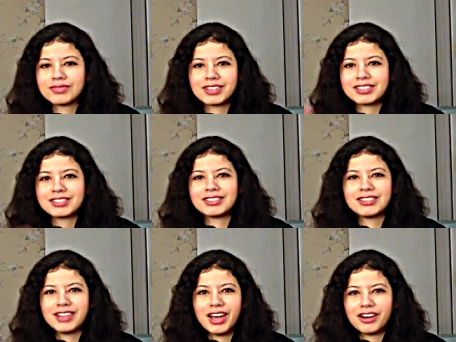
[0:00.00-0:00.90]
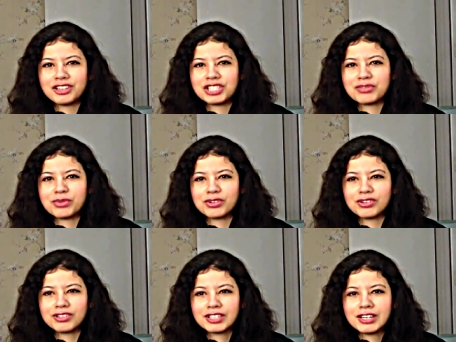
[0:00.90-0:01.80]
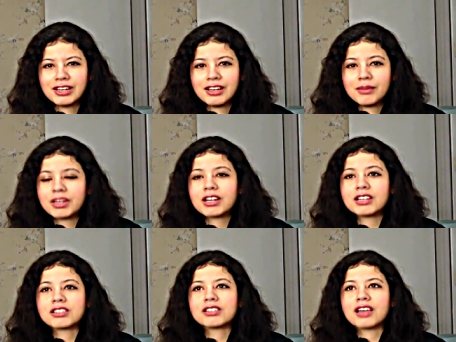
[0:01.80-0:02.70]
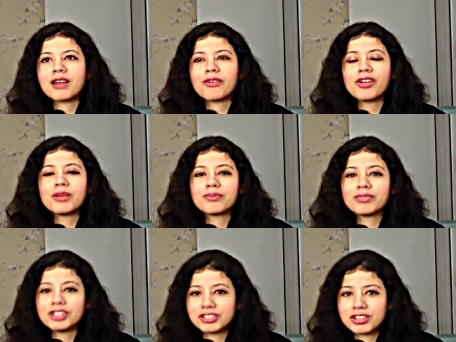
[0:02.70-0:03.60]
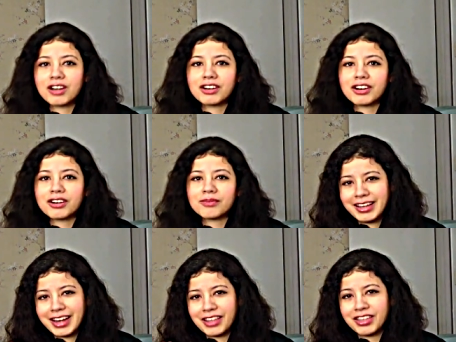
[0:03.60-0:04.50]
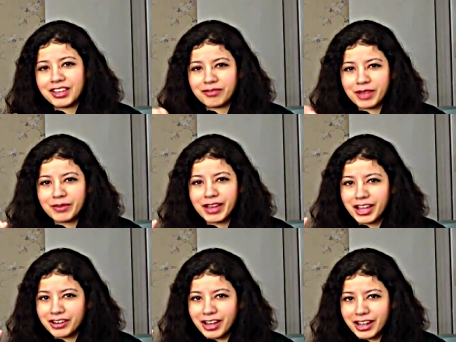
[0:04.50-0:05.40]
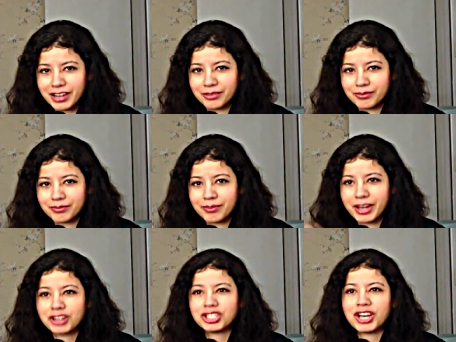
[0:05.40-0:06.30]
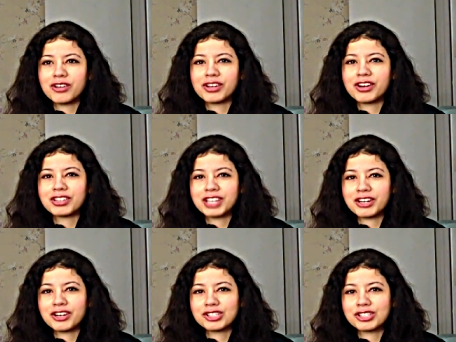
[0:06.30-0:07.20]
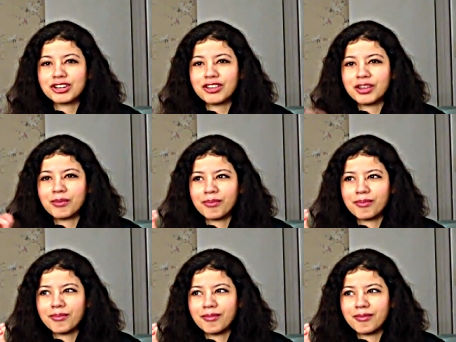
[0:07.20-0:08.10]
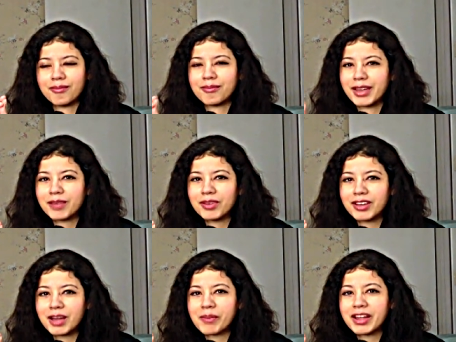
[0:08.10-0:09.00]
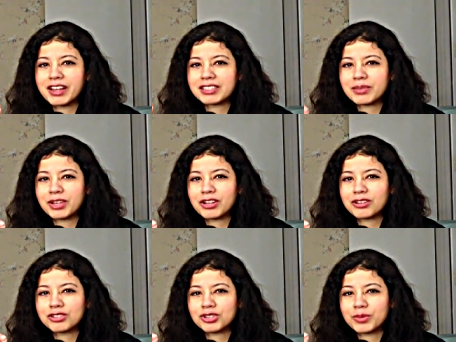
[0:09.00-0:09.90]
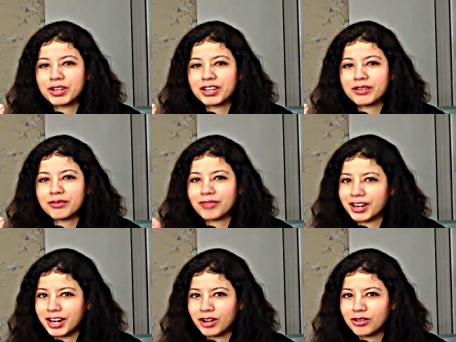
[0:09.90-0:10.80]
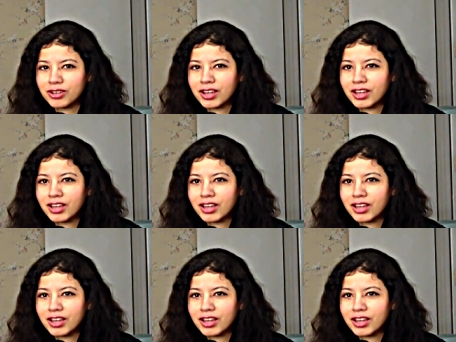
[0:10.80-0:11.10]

that's not an achievable goal because I've only just got here, and I think if maybe I had, I had made a channel here ten years ago, then maybe I might get something close to a million right now,